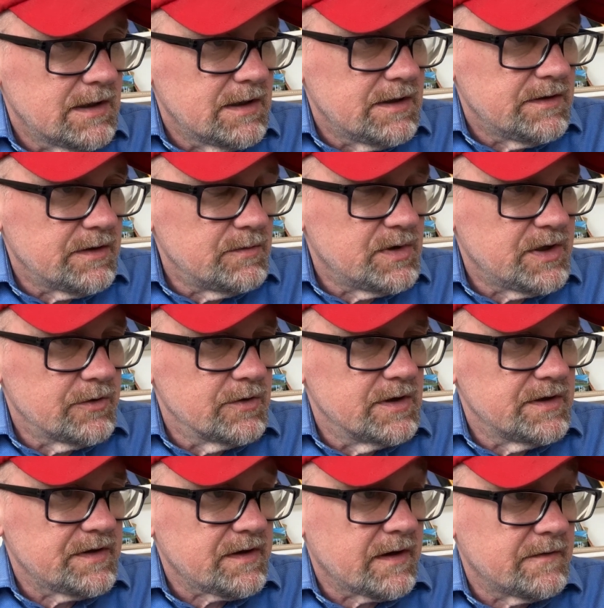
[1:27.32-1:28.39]

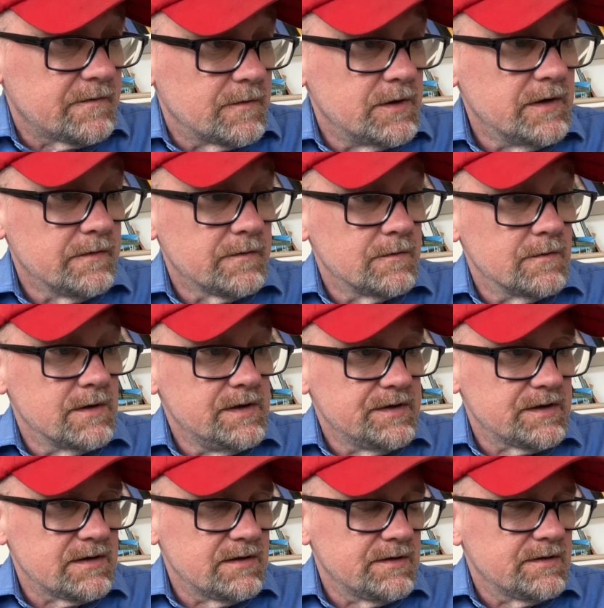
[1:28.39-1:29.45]
serious stuff for different
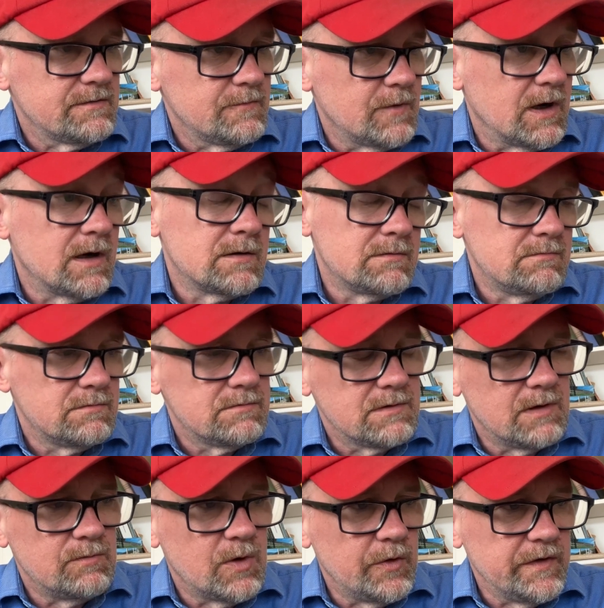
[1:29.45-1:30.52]
reasons. Well,
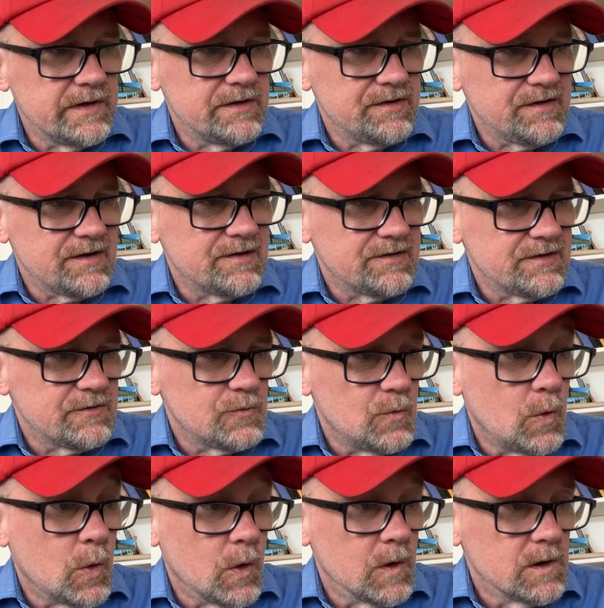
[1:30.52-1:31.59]
in both instances,
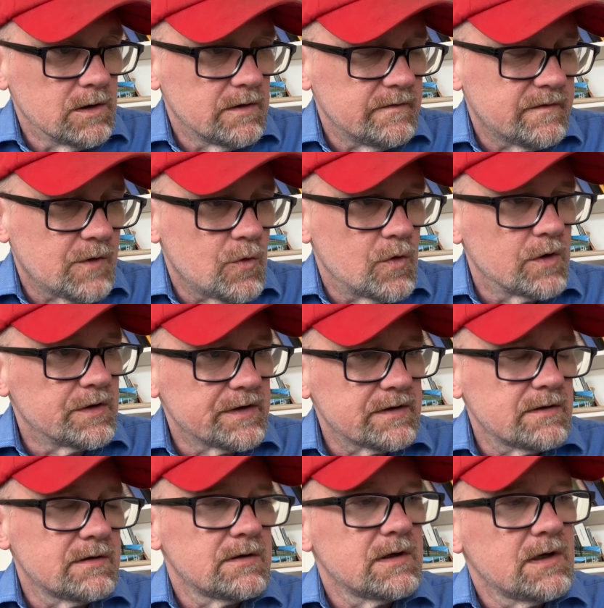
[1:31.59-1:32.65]
war, of course,
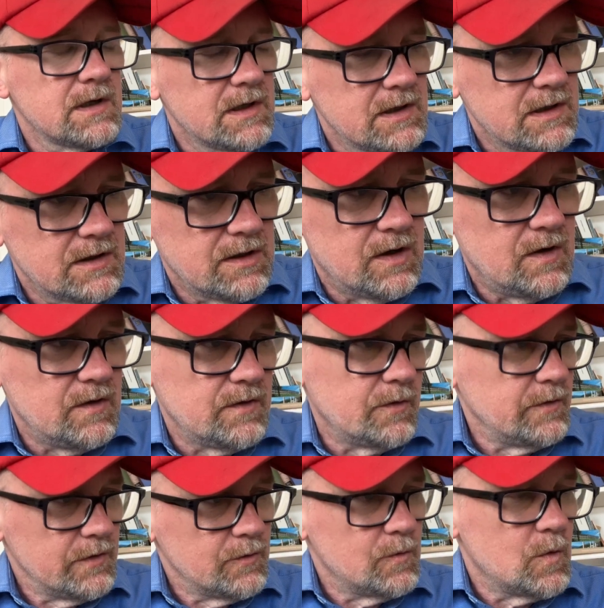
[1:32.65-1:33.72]

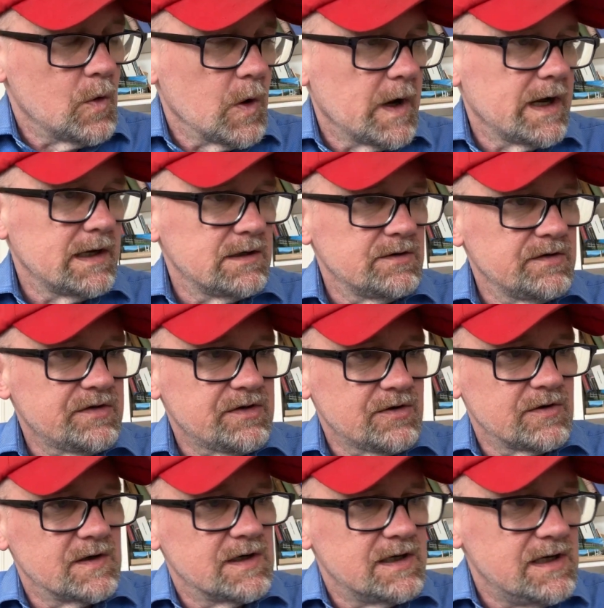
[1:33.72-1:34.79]
although the war hadn't
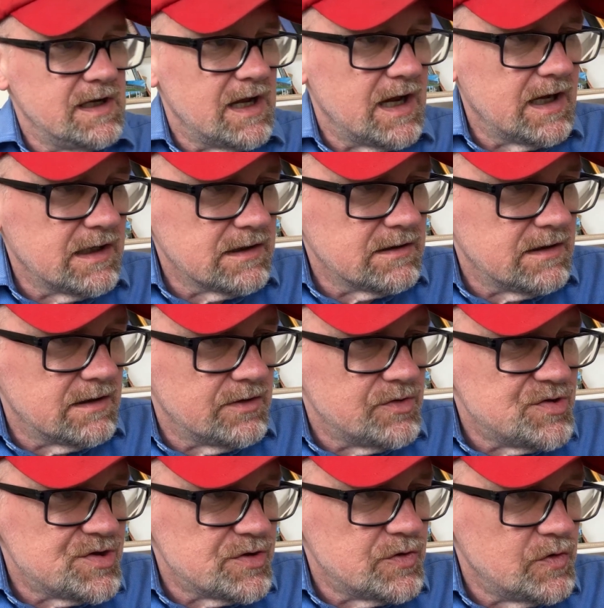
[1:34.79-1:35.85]
started yet in
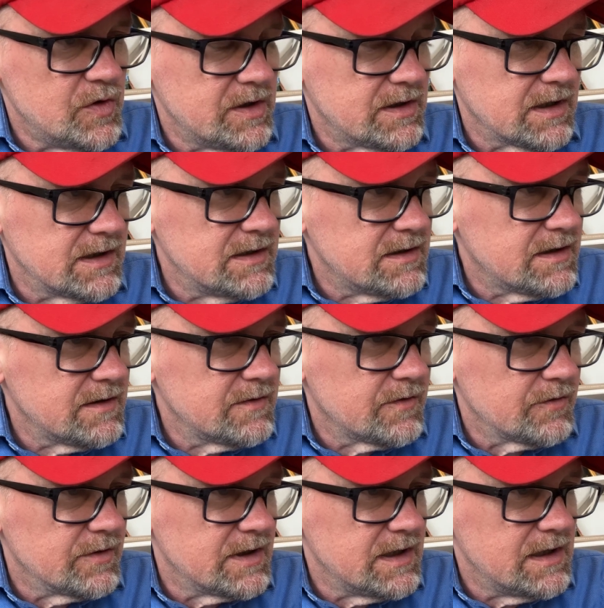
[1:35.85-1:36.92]
June
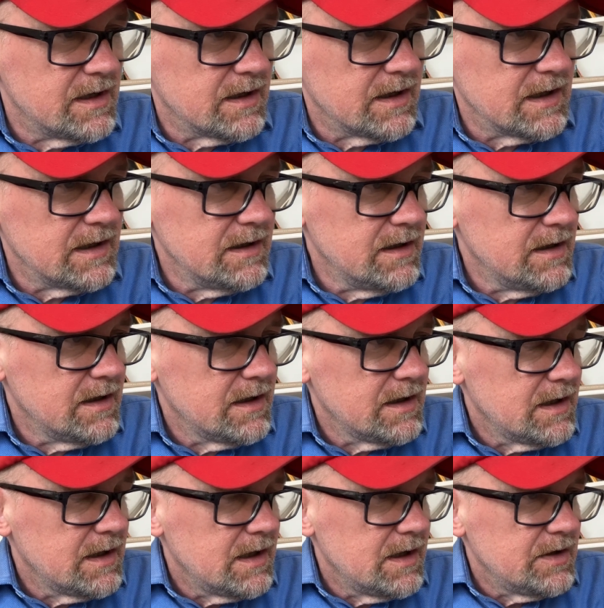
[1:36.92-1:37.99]
1939.
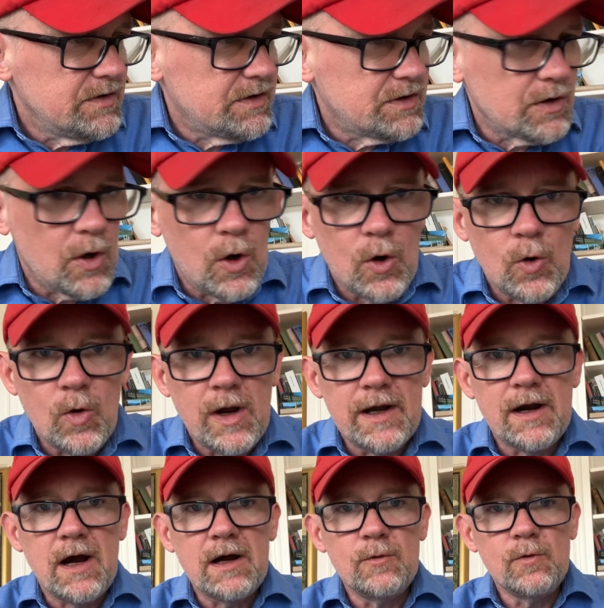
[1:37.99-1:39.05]
So,
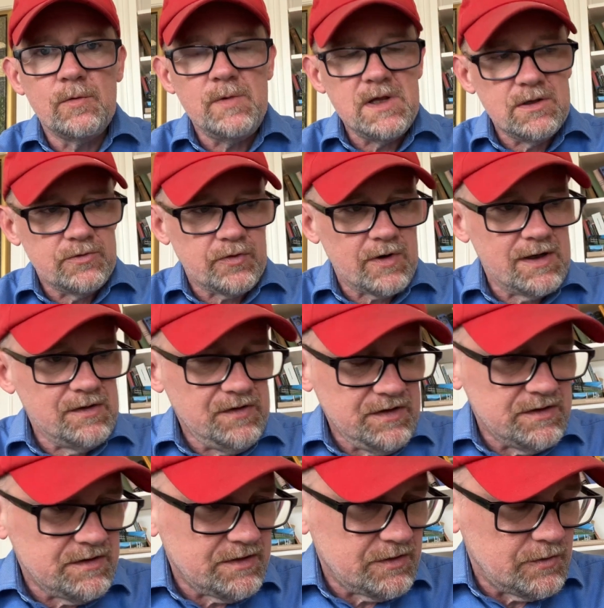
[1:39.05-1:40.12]
and I will be in
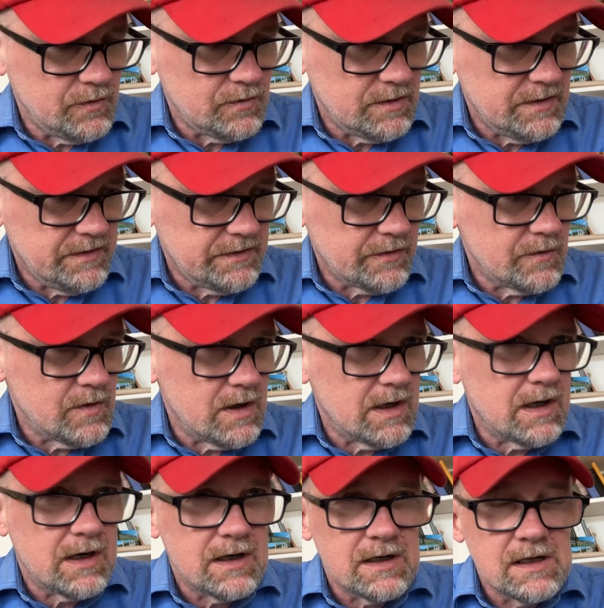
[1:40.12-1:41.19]
transit soon.
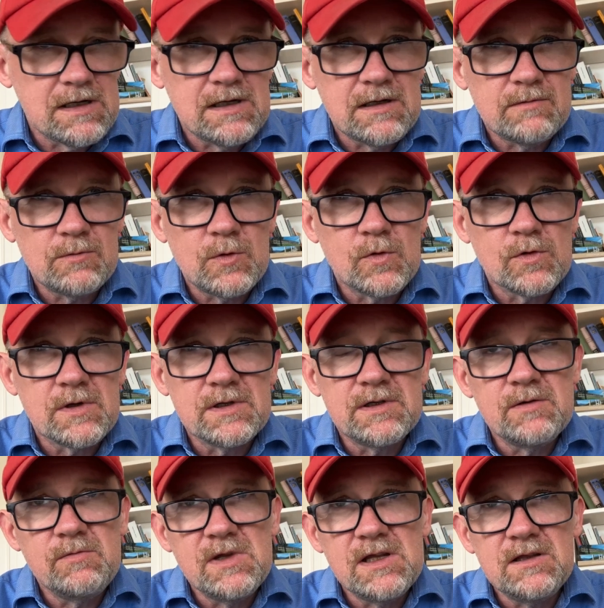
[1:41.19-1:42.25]
So I am going
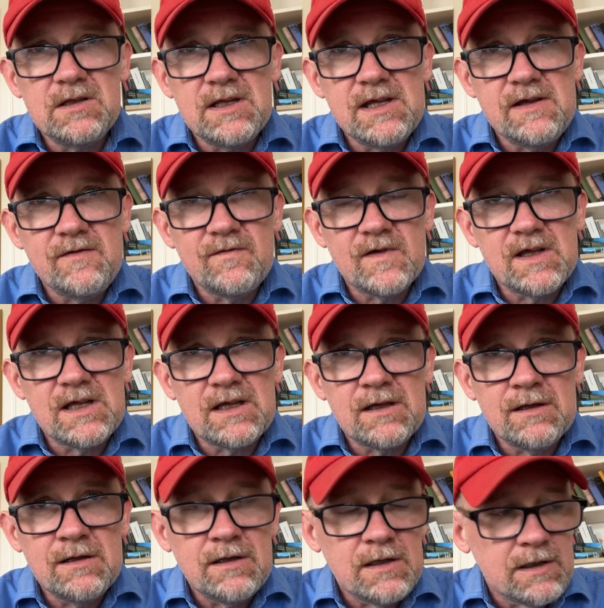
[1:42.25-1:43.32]
to be
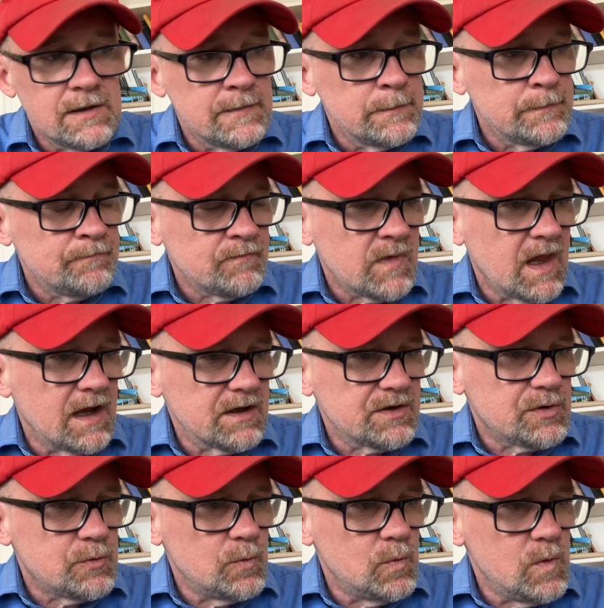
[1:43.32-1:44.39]
leaving
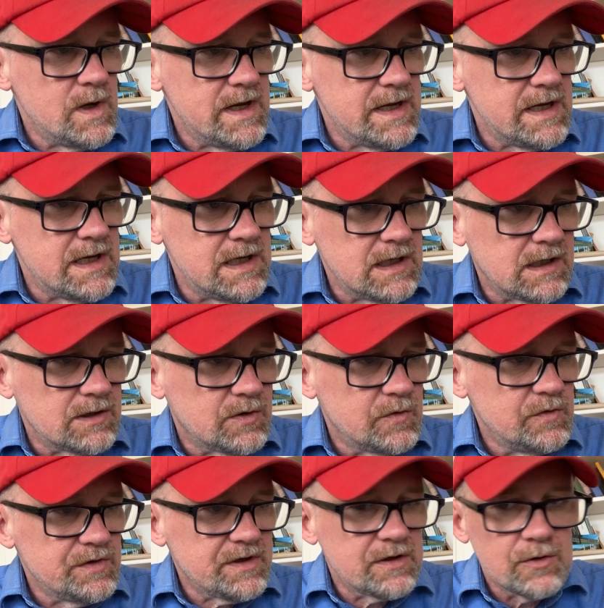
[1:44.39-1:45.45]
next week,
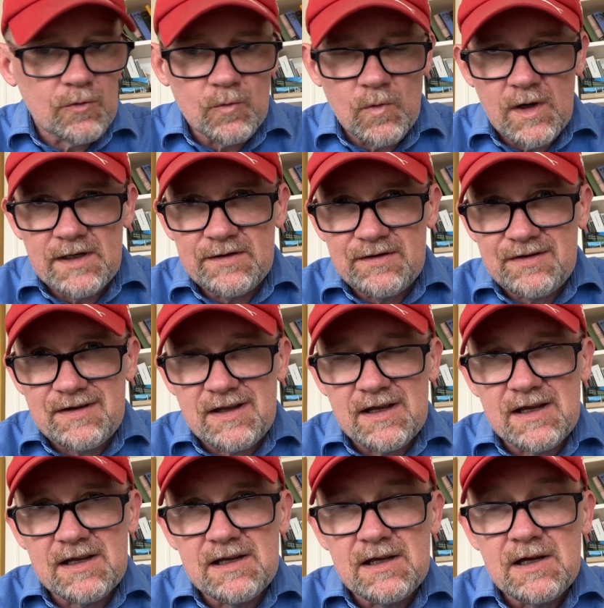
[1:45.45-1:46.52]
Tuesday or
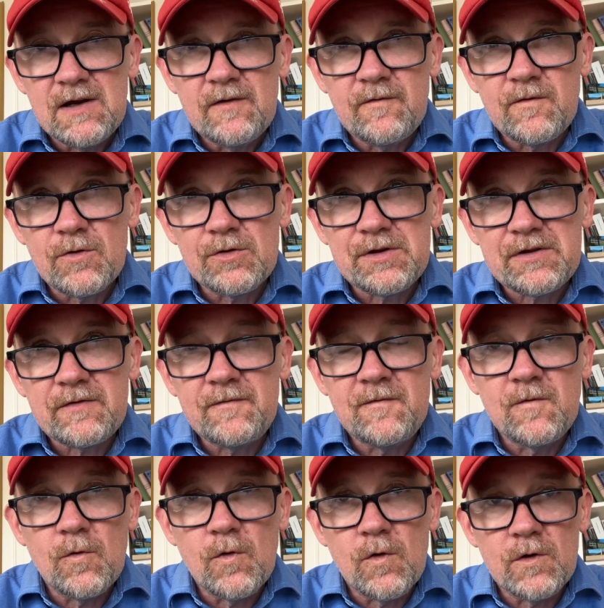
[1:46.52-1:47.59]
Wednesday, first
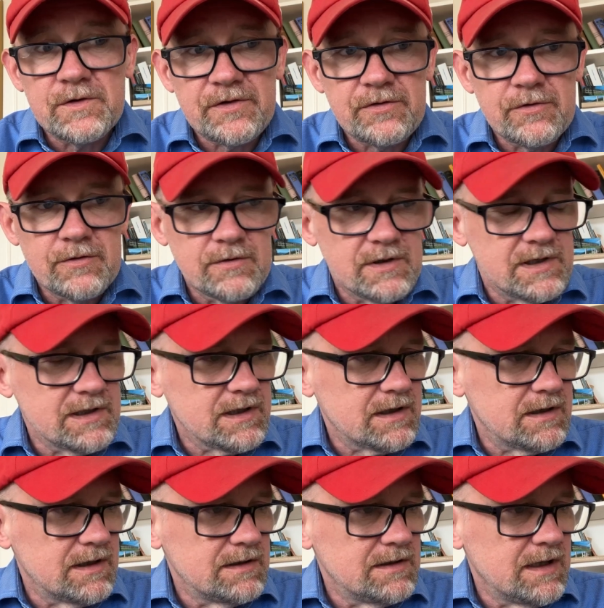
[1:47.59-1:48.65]
for Zurich
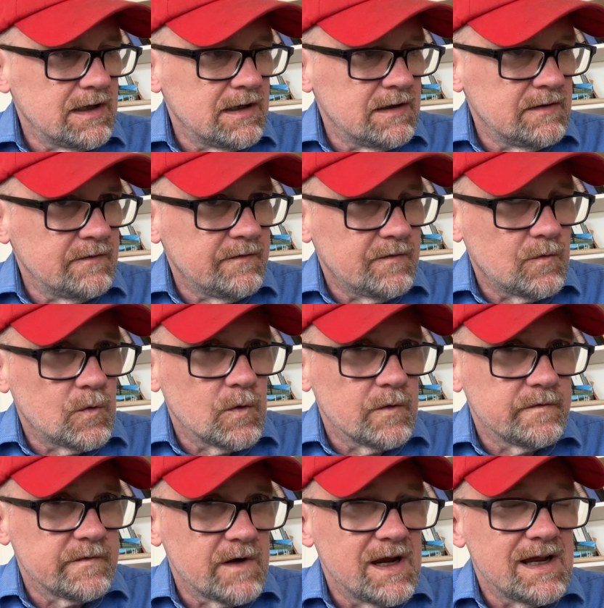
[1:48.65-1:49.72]
and then for
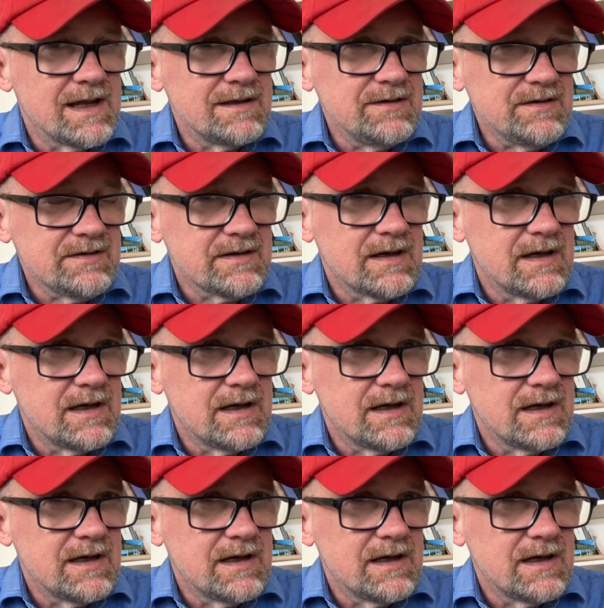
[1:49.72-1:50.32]
France,